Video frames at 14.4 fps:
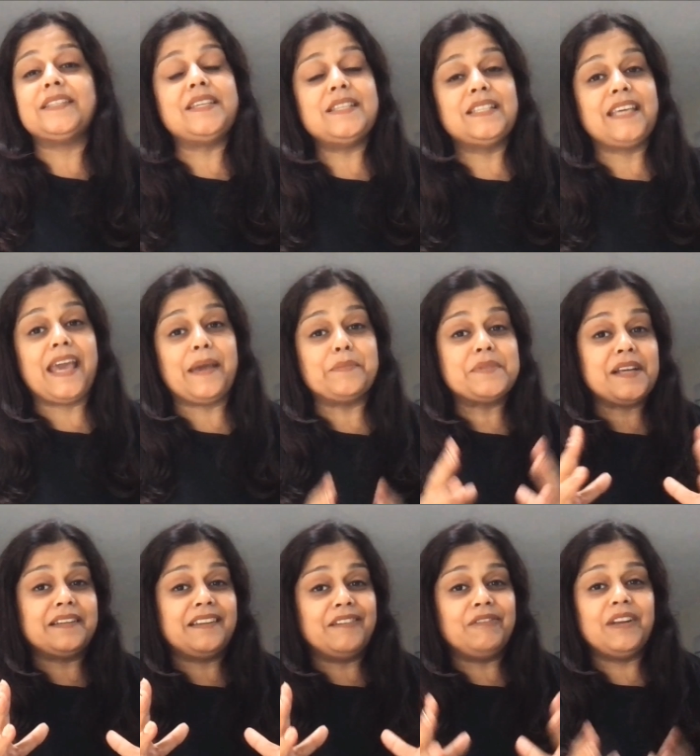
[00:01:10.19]
these games
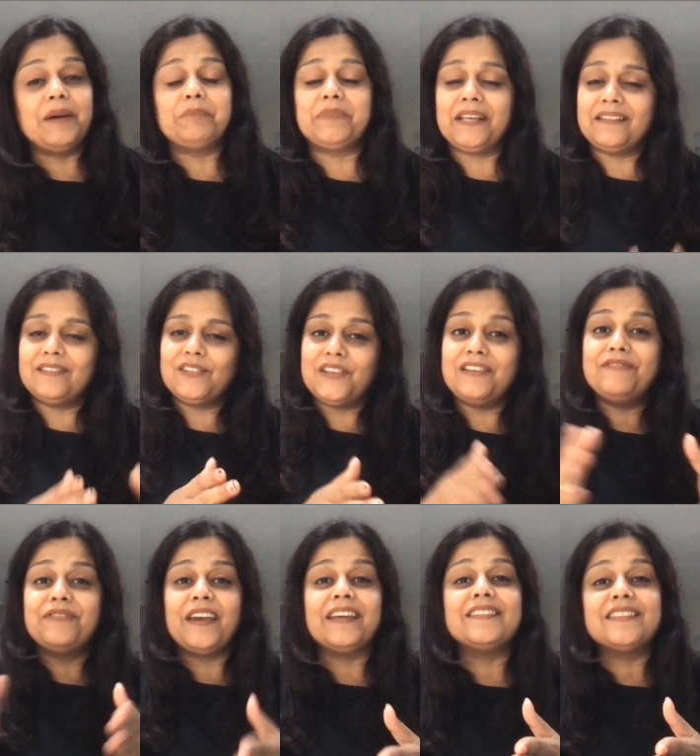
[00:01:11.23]
are developed in three
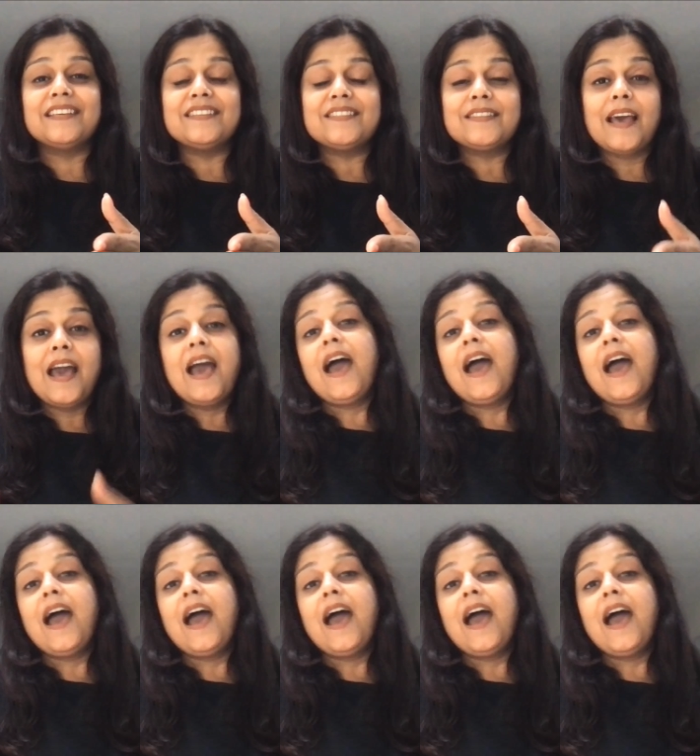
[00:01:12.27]
phases.